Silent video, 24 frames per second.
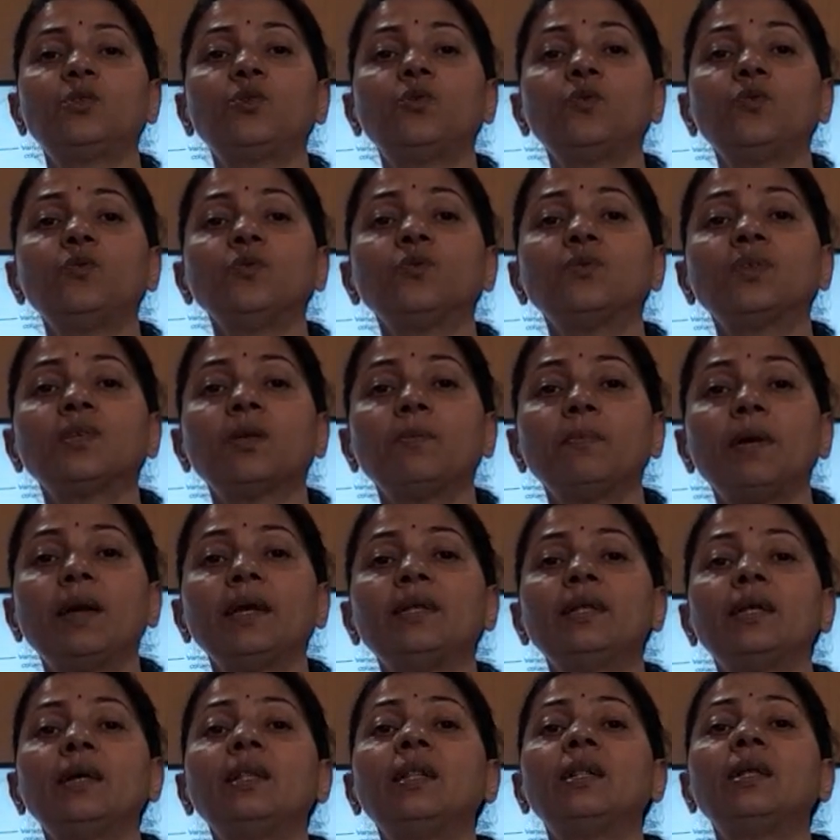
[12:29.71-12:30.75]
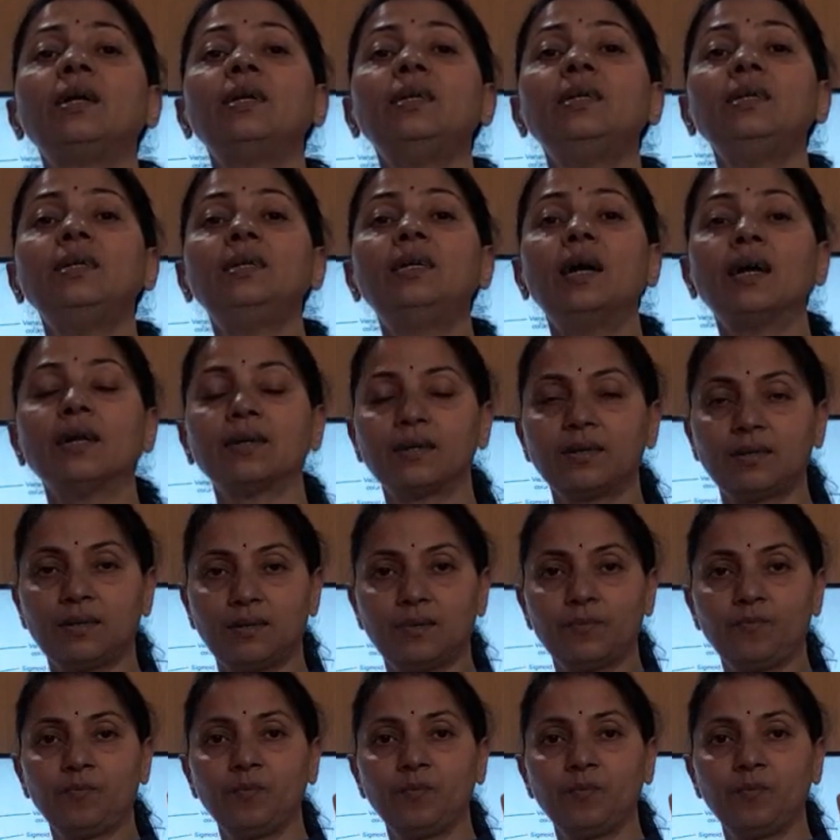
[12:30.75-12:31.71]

through seminal ducts.